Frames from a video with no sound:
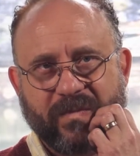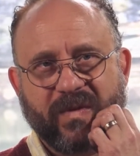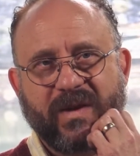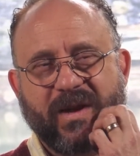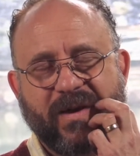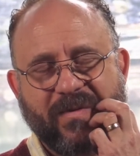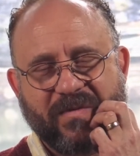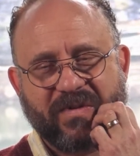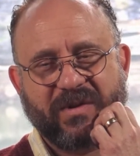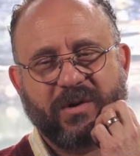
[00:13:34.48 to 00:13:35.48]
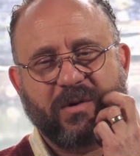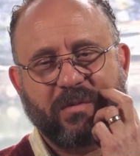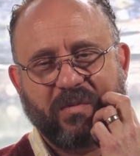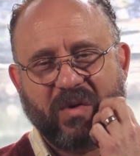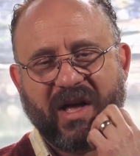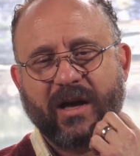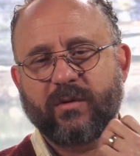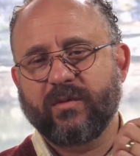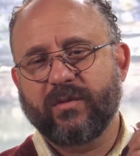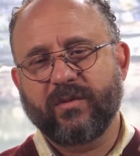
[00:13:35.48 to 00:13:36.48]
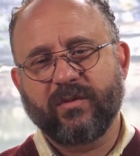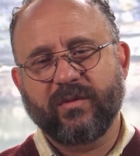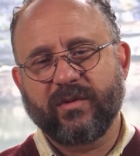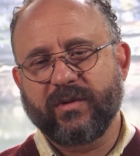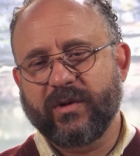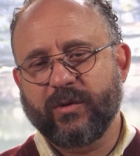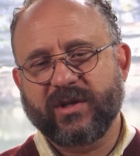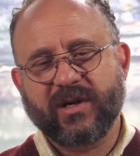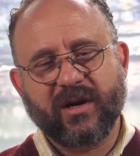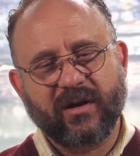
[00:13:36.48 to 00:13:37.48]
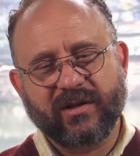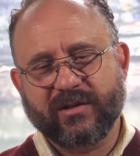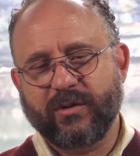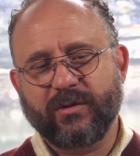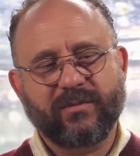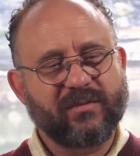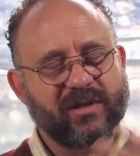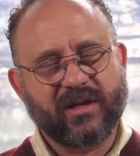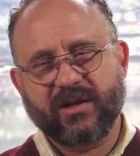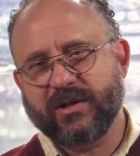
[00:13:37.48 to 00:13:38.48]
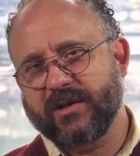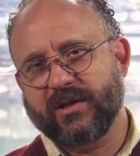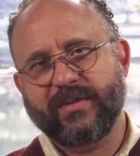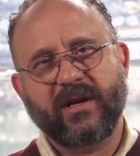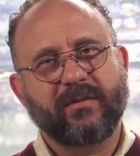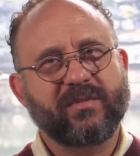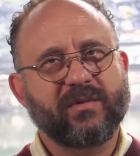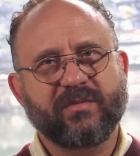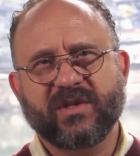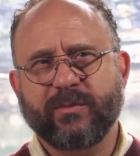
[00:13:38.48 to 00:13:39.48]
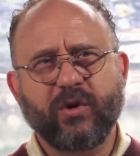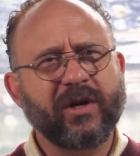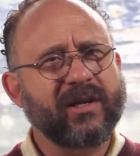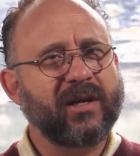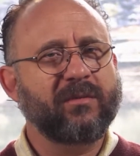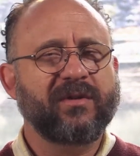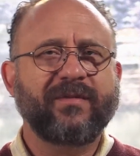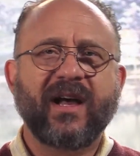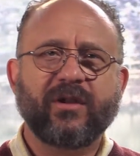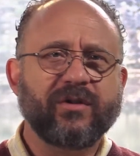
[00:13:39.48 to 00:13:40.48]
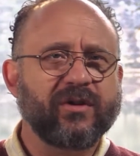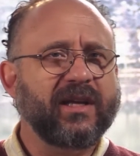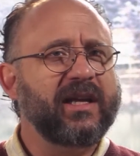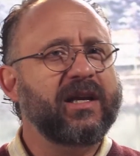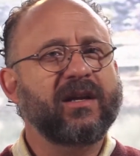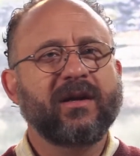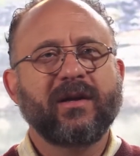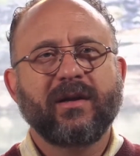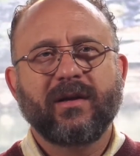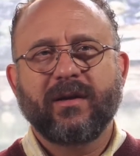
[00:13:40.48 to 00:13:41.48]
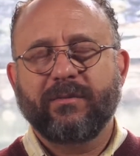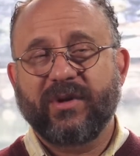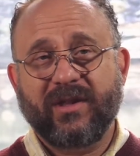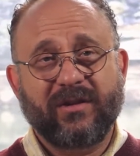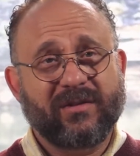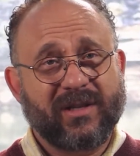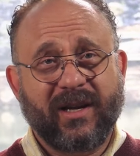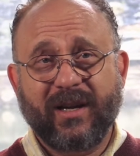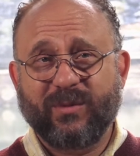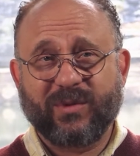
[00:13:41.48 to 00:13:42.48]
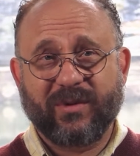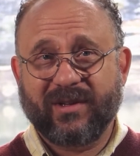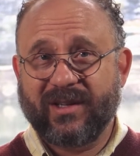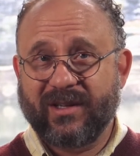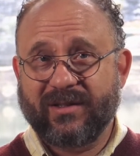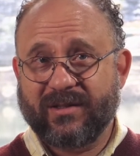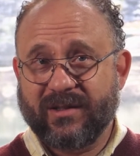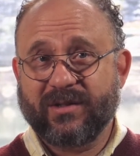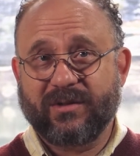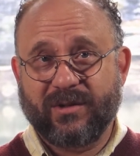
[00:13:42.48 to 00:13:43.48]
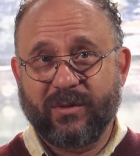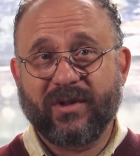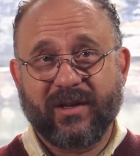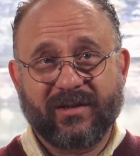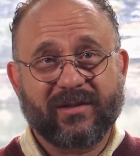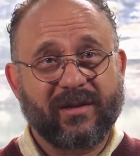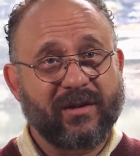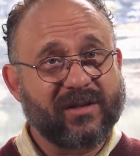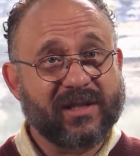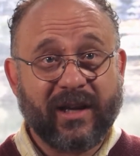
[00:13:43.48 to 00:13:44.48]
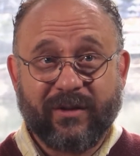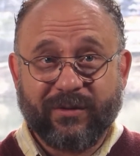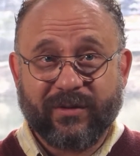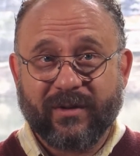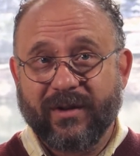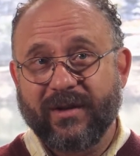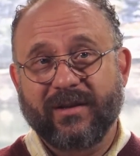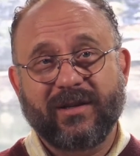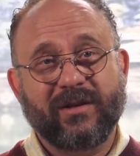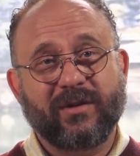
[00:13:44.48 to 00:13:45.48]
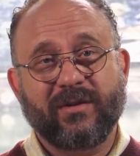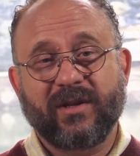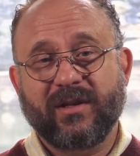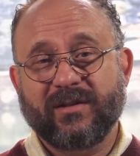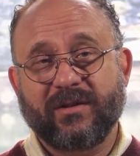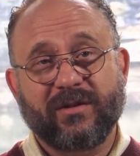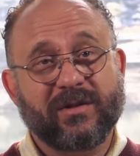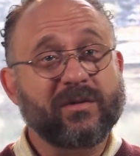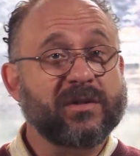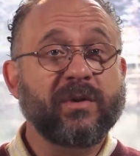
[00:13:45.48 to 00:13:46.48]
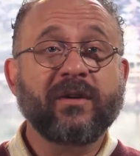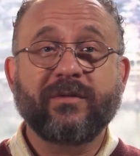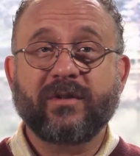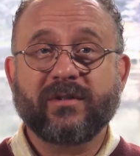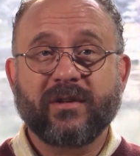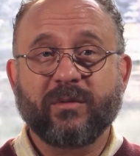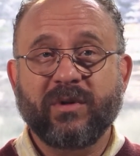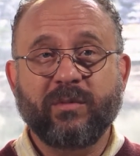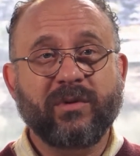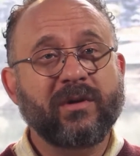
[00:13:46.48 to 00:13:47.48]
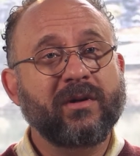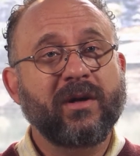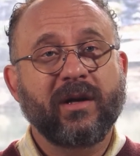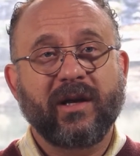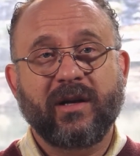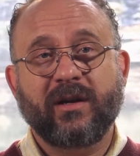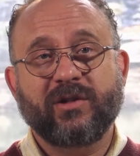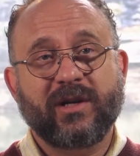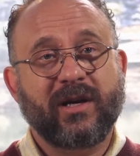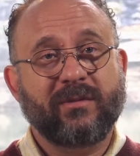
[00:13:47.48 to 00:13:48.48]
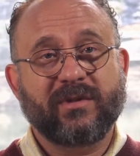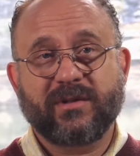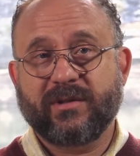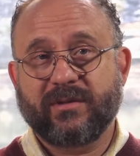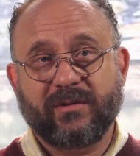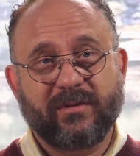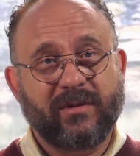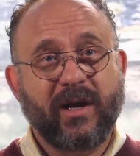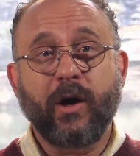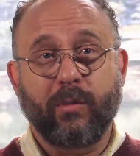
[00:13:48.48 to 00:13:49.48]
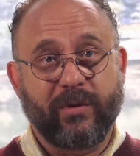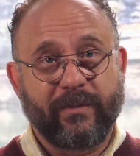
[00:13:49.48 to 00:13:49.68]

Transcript: Yeah, so this whole discussion is about supporting them and follow their lead, but then there's times when kids just do things that aren't safe. They do things that are disrespectful to other people, and our job is to help.